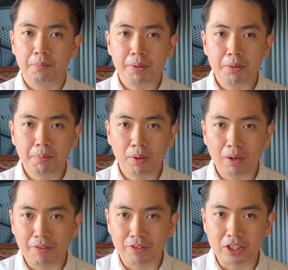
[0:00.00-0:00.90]
People who
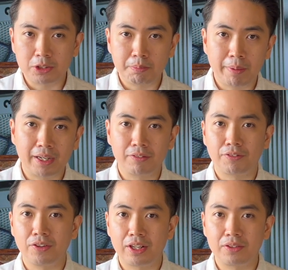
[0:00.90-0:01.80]
have respect
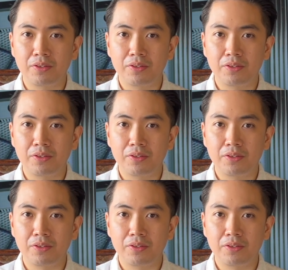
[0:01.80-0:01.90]
for the